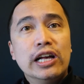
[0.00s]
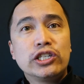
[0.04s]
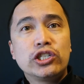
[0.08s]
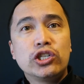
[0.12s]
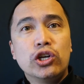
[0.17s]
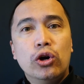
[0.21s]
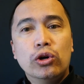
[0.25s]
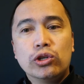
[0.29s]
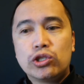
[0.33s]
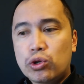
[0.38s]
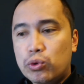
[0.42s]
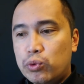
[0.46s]

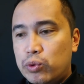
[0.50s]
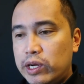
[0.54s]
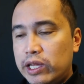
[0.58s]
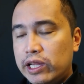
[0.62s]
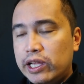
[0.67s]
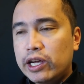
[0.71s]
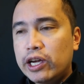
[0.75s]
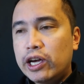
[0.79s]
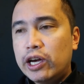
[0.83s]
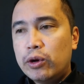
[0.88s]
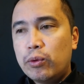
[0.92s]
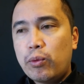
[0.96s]
So it's a
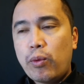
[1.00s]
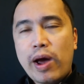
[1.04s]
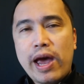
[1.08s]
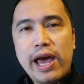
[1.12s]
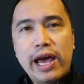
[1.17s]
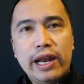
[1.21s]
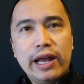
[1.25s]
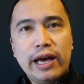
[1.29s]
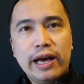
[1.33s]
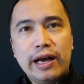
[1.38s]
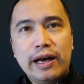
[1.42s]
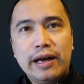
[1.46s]
really good
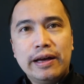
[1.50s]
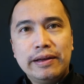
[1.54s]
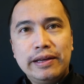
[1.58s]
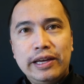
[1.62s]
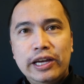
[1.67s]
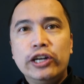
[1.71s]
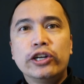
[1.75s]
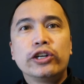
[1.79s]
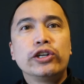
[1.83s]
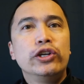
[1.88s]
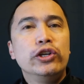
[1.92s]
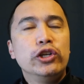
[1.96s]
way to
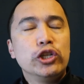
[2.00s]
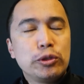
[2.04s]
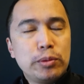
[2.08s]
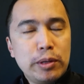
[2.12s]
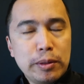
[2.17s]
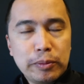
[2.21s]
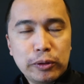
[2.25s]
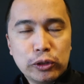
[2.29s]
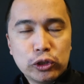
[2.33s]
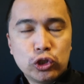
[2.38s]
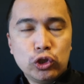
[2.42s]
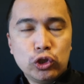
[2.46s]
introduce
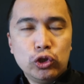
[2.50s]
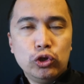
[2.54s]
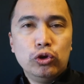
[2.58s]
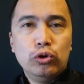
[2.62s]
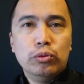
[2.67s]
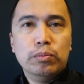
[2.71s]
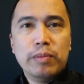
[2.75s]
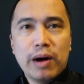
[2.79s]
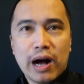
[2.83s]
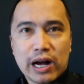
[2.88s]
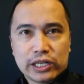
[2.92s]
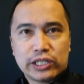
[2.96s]
people
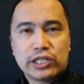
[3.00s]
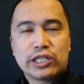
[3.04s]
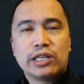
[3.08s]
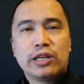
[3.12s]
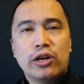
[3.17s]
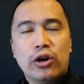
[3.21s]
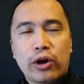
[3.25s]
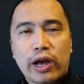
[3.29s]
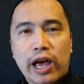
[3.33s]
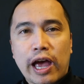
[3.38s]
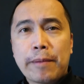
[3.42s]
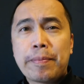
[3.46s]
to bucks,
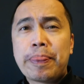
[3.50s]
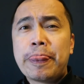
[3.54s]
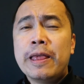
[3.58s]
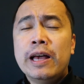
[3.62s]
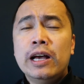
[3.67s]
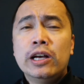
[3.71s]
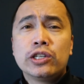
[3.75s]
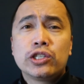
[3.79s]
okay?